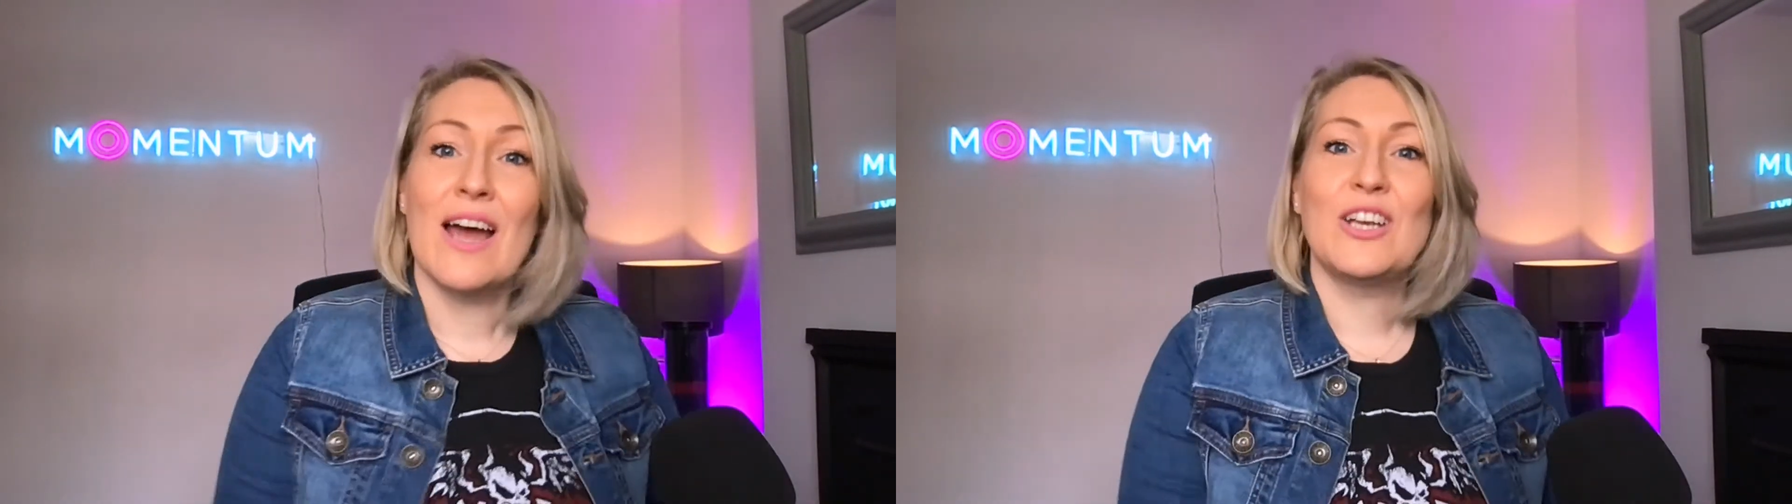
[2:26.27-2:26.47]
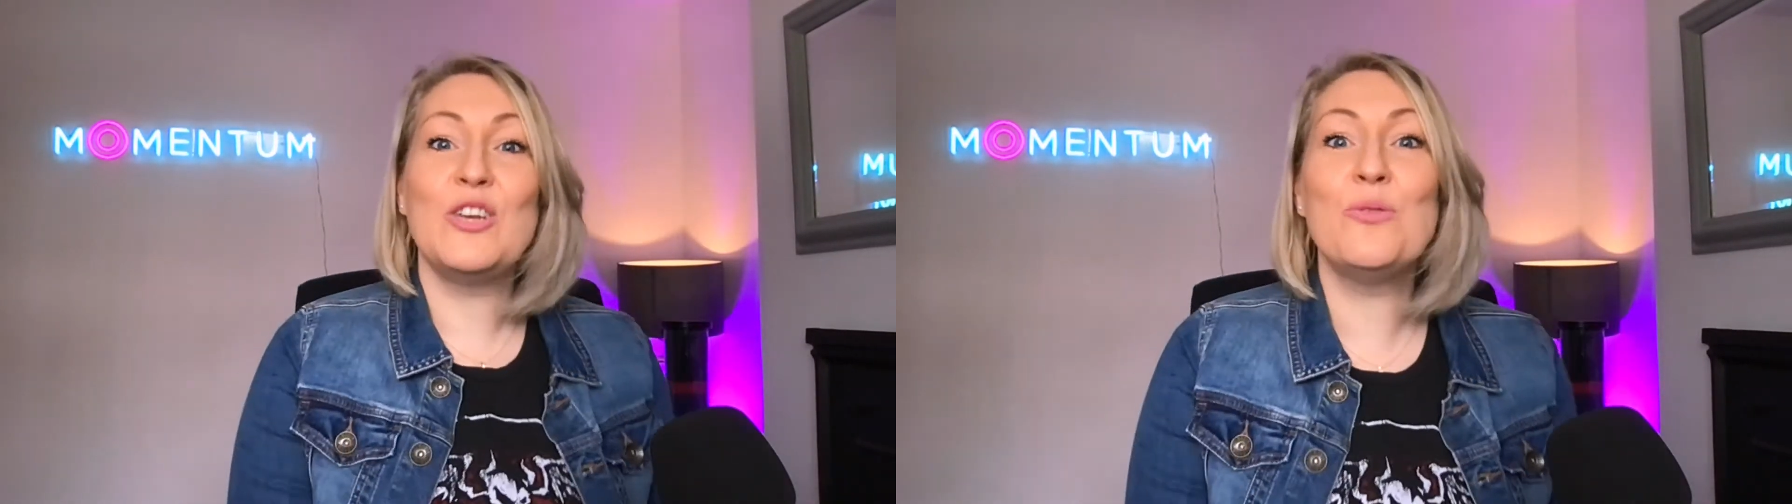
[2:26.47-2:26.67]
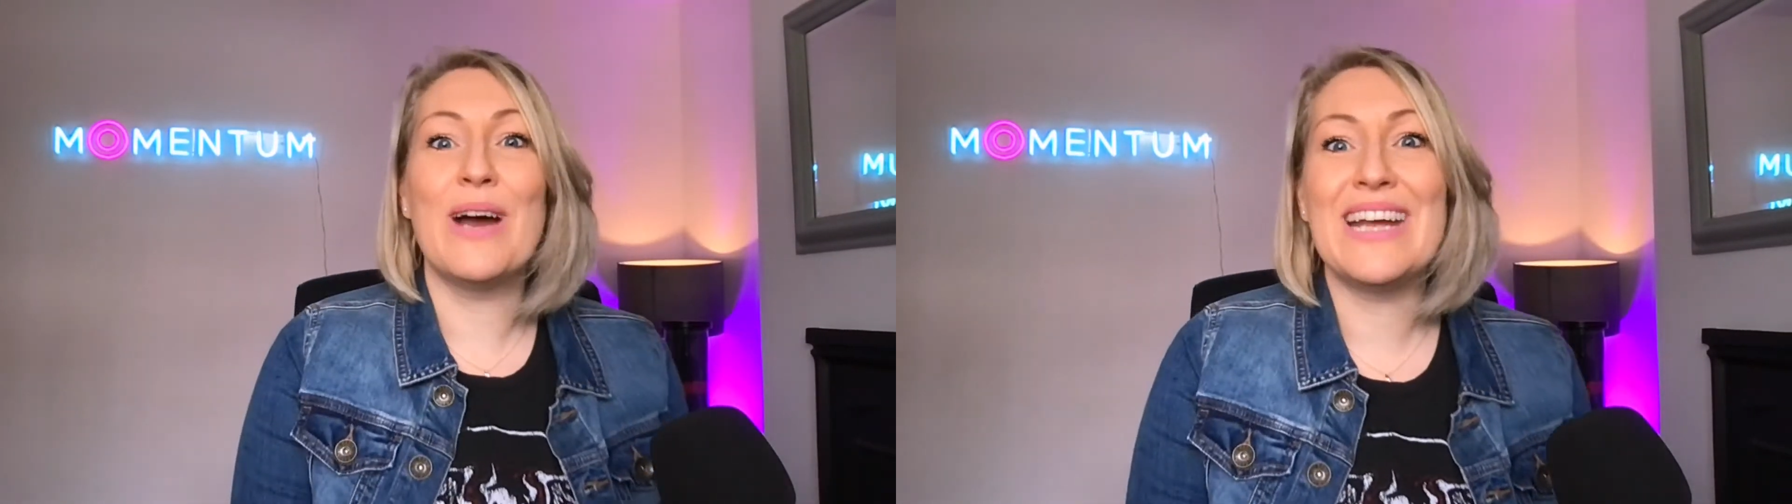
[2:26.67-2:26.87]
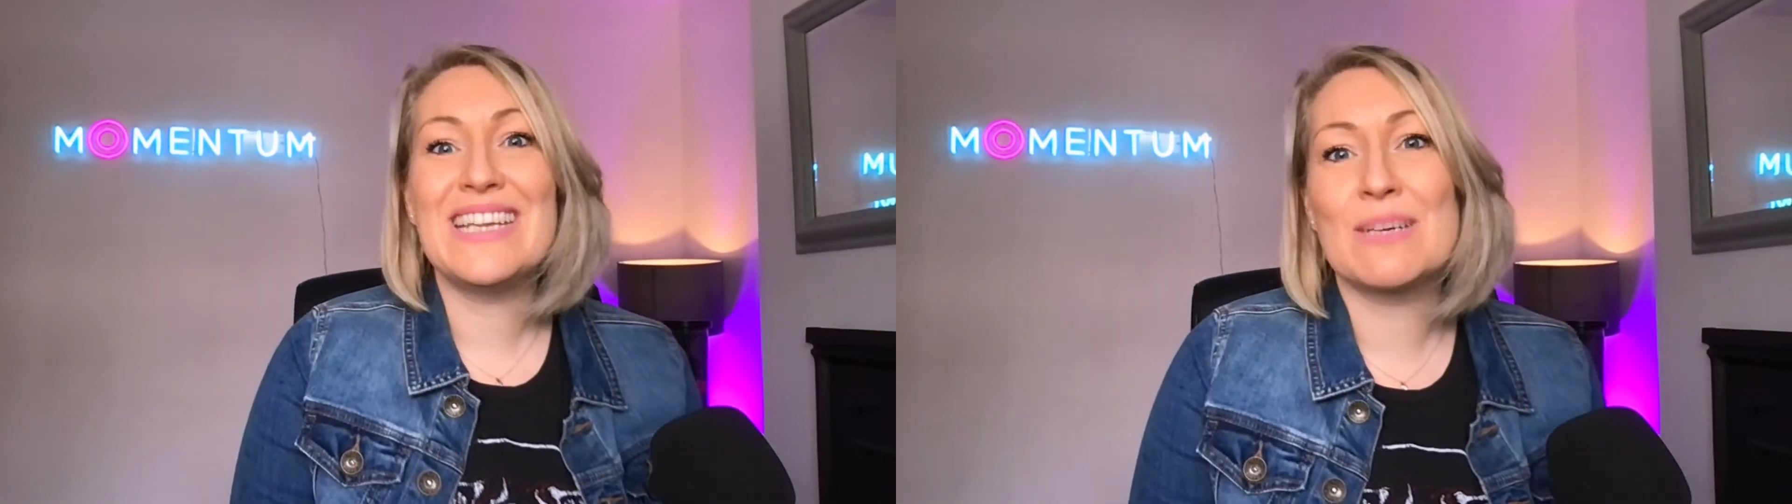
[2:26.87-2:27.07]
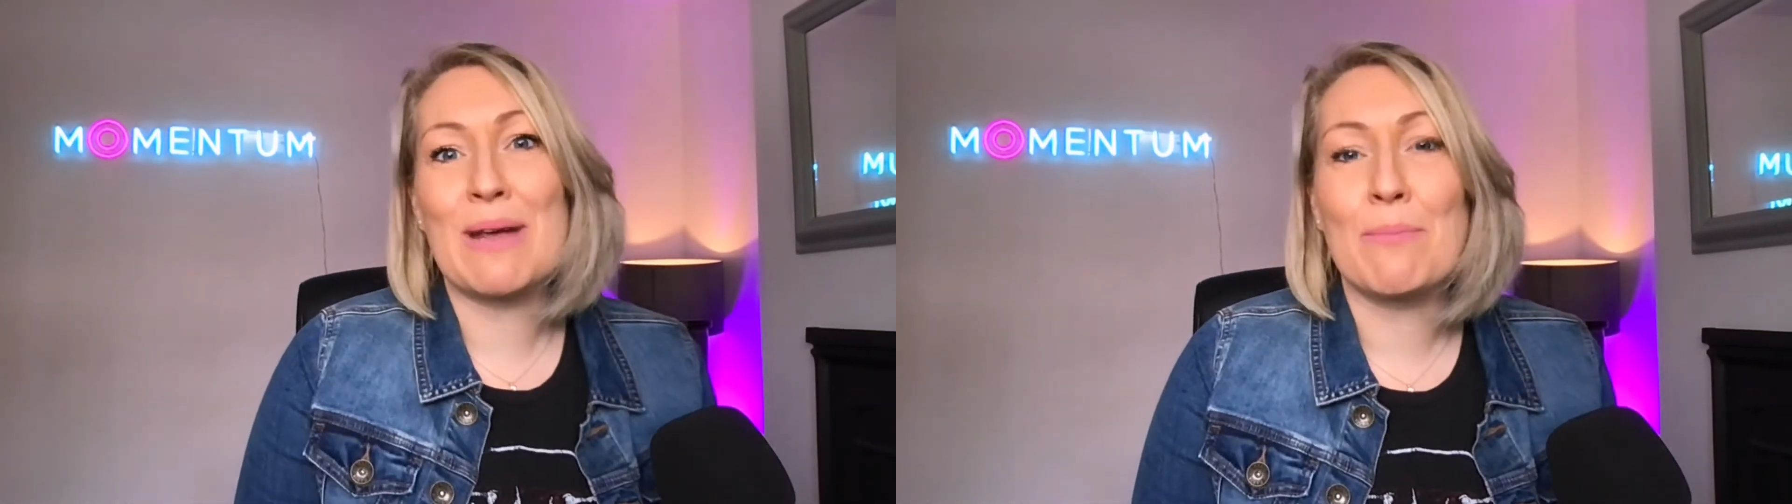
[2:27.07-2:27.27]
new ways
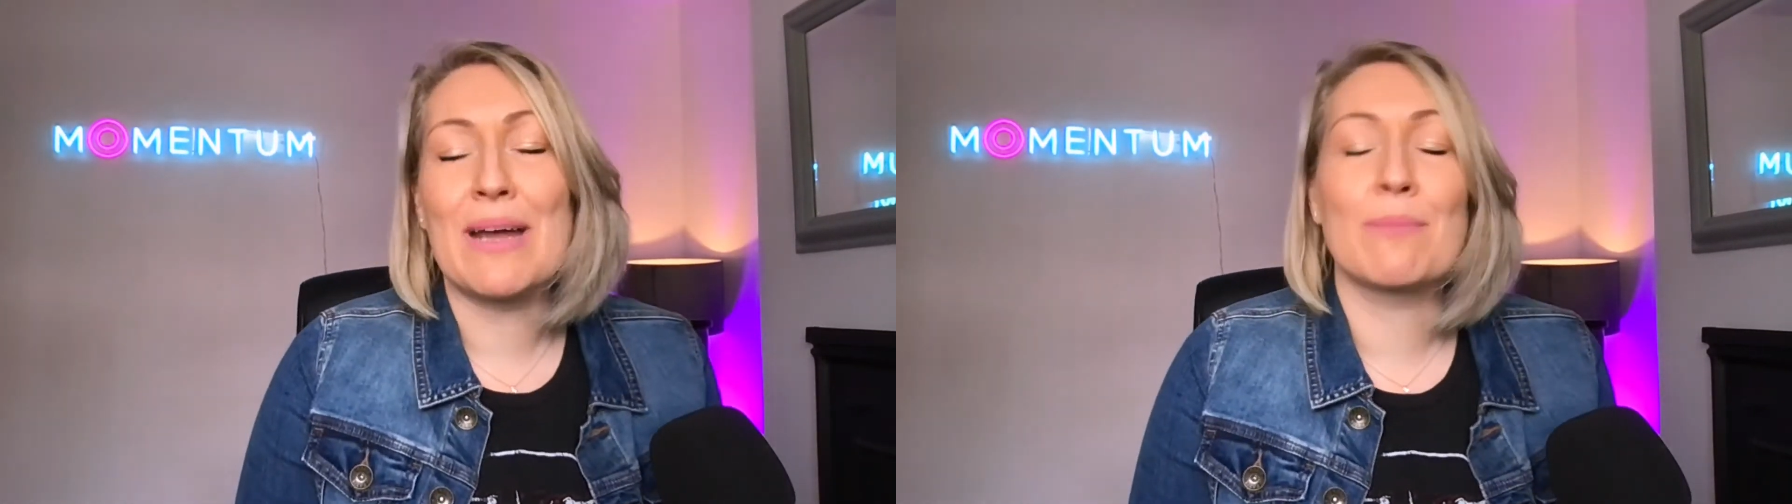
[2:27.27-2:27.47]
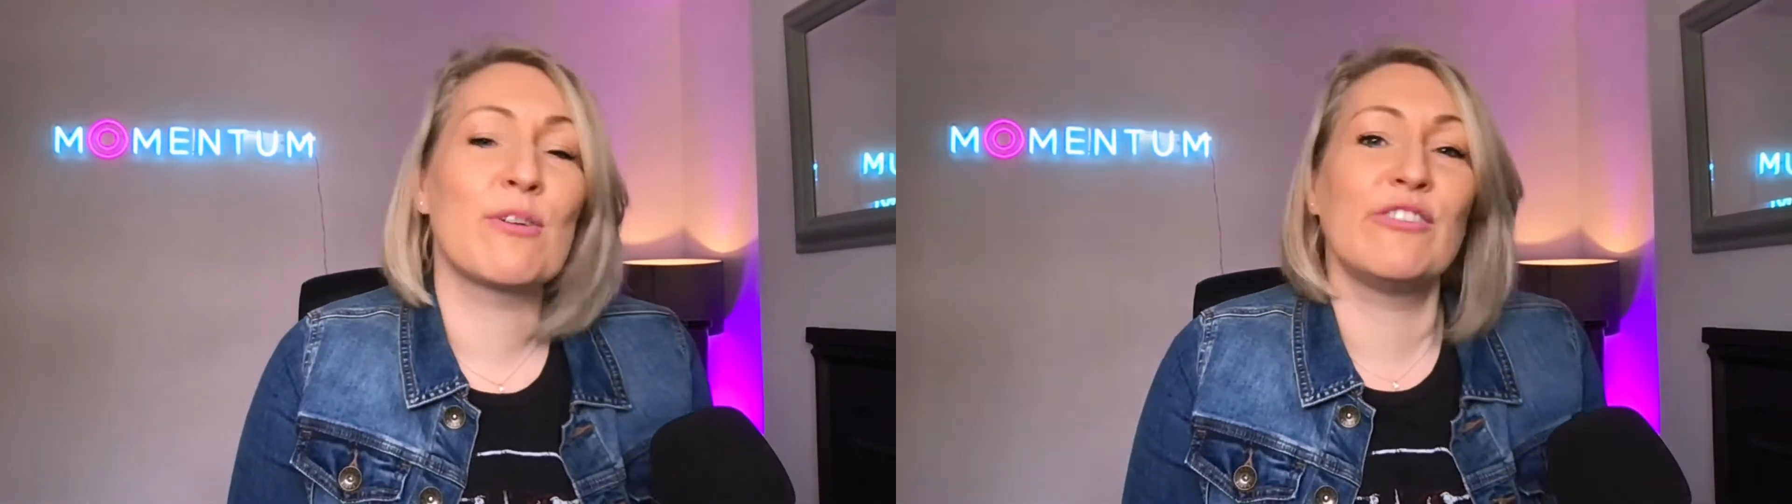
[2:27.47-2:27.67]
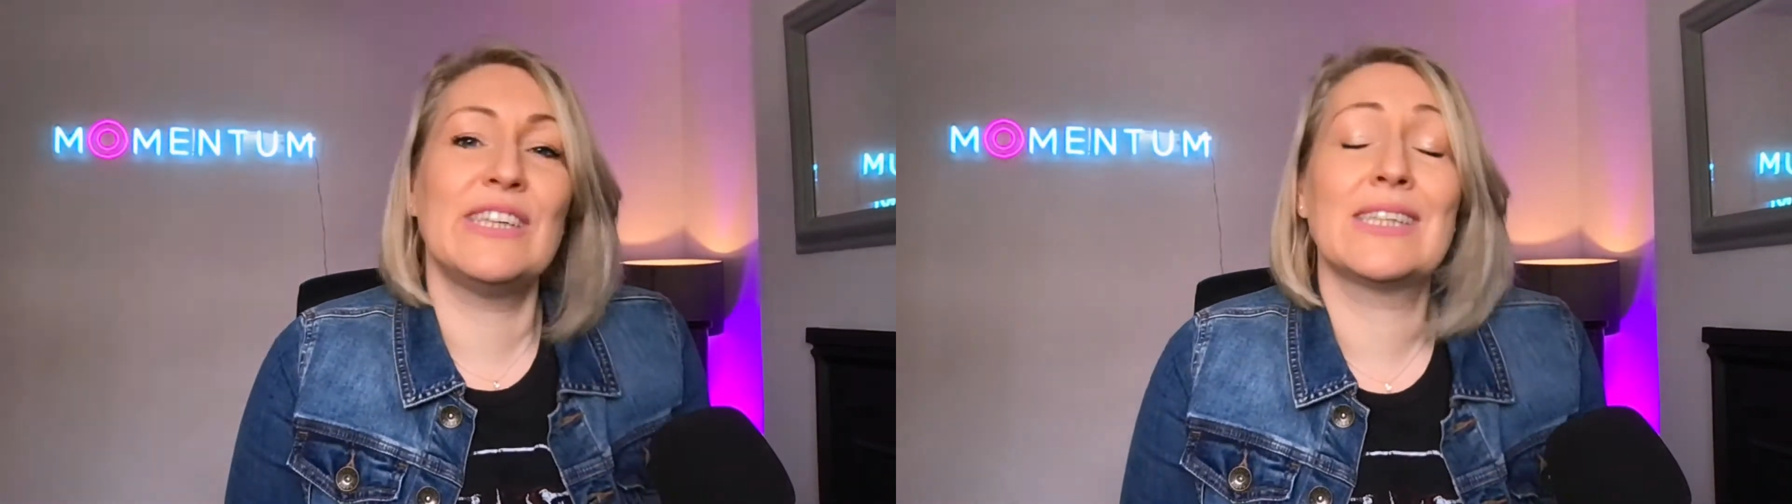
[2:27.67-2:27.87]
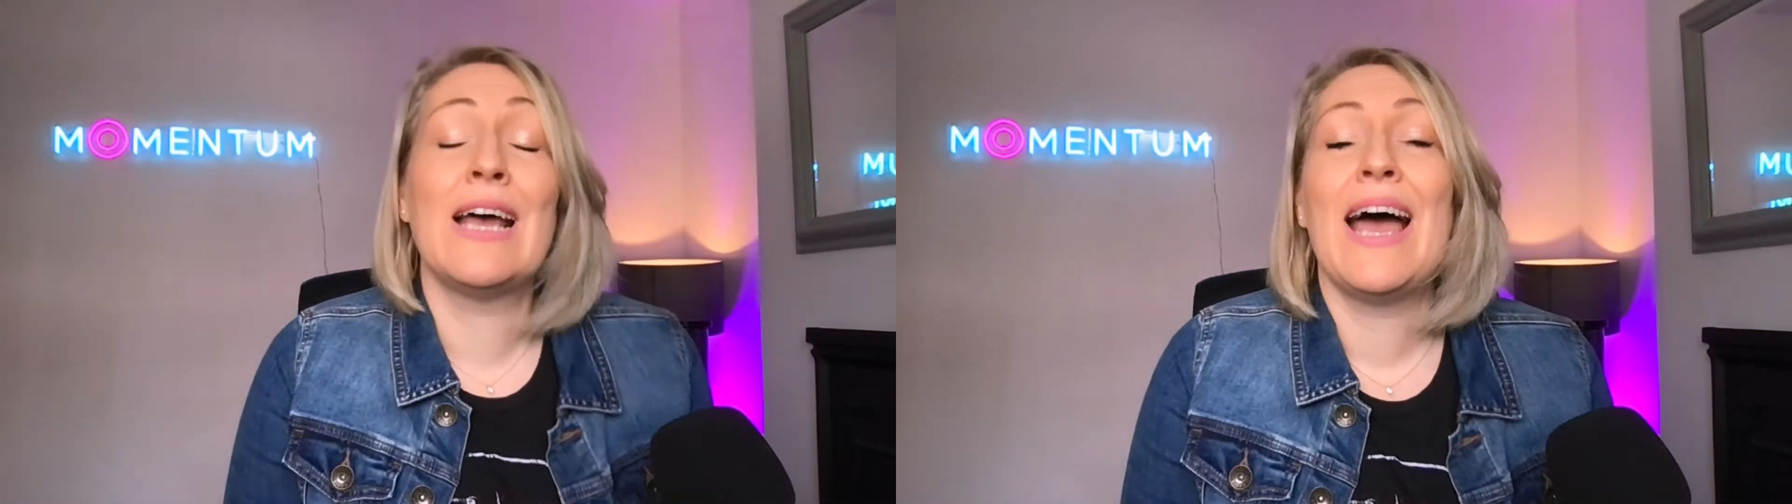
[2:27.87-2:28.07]
to make better profits.